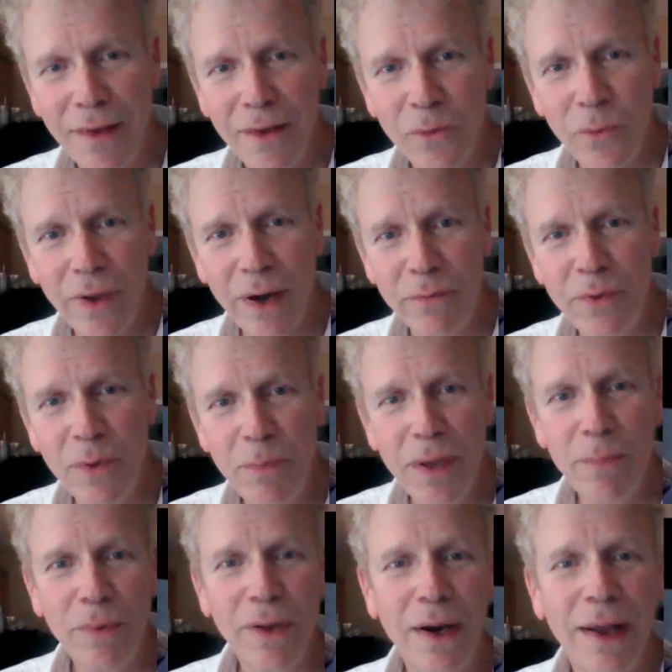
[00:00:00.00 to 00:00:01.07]
We got a few
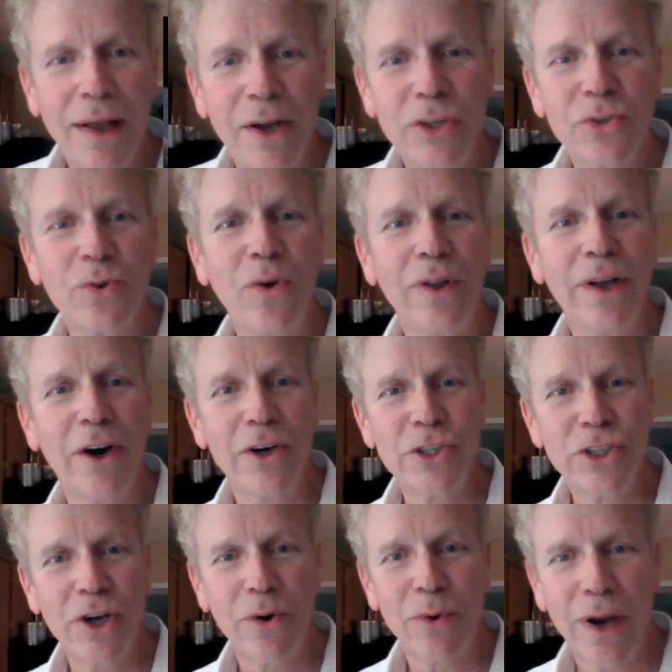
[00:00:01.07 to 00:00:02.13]
people uh, trolling our
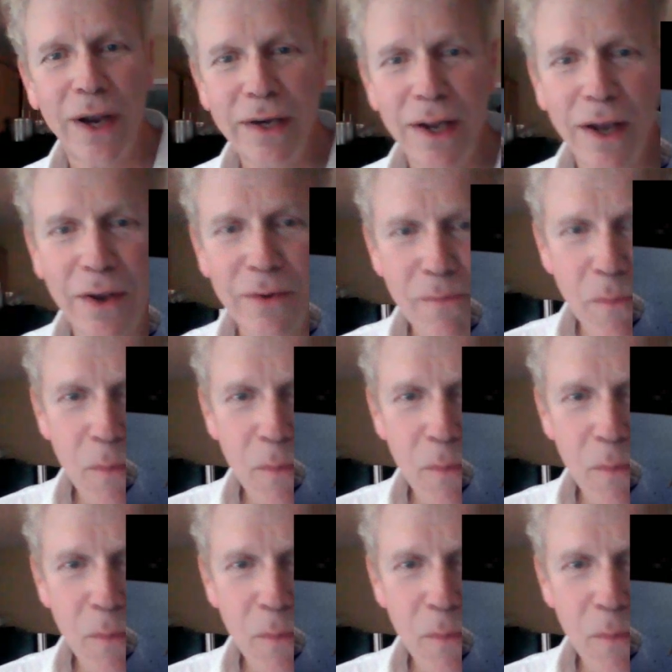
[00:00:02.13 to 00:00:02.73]
show right now.